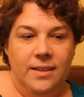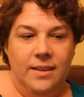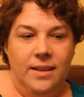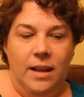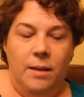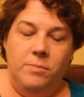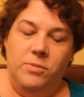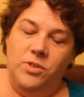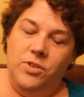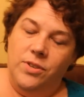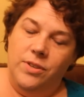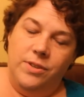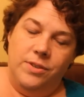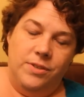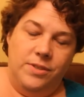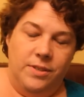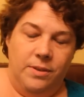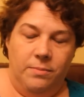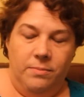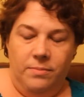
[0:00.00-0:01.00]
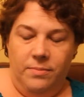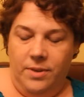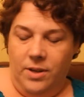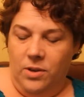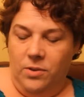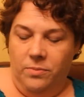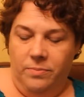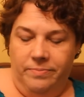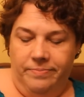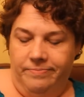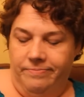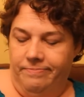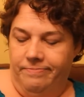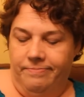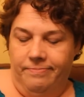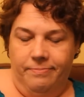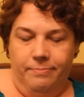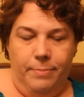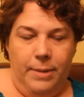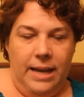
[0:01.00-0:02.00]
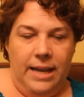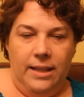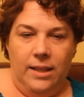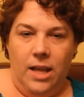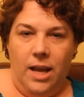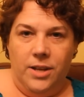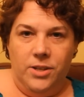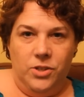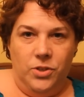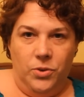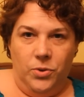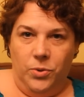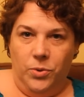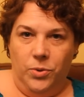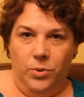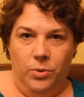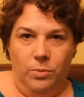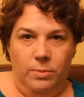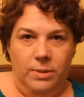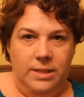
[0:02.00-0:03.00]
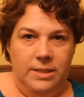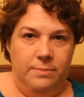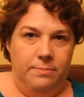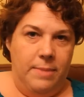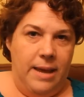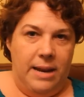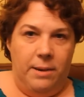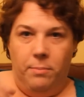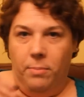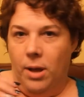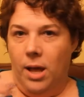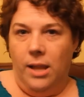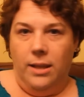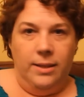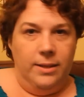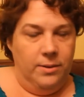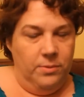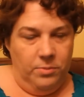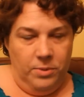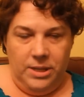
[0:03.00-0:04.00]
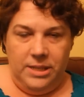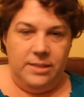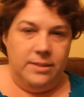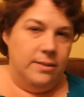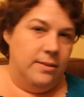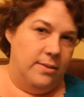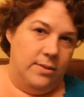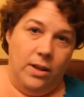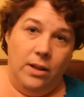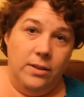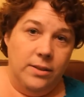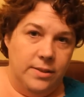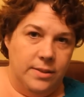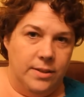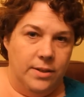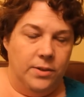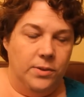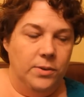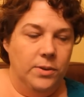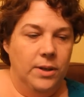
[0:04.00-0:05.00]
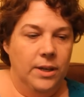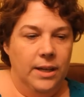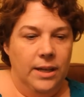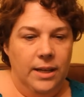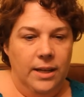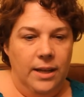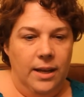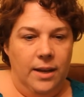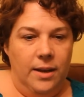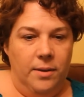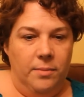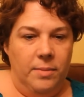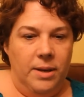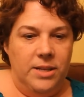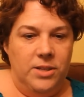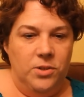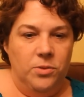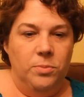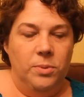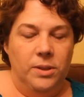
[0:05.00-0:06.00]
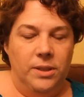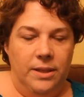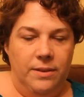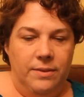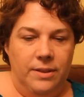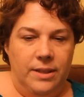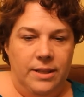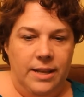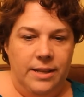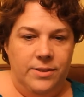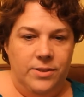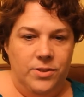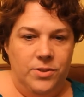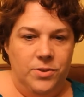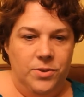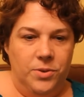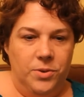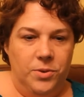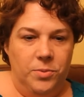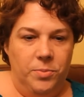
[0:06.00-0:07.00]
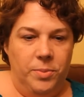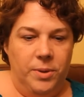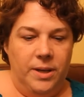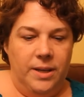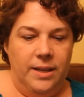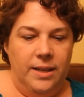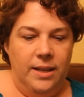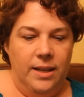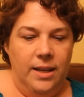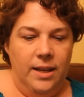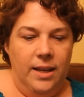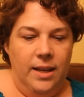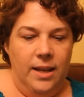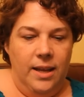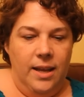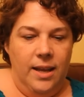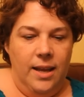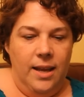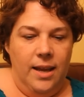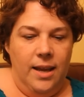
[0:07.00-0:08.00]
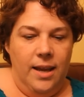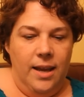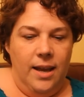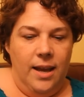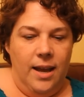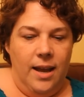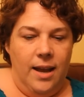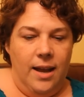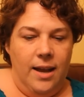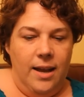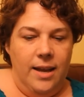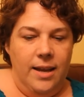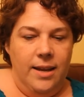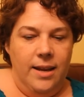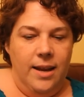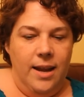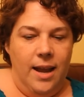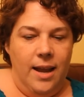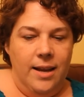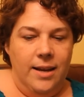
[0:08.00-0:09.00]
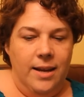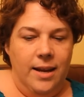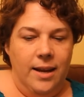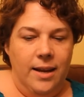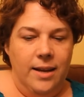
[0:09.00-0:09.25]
I'm sure there's some, biological, metabolic reasons also. I do believe that that's true, but I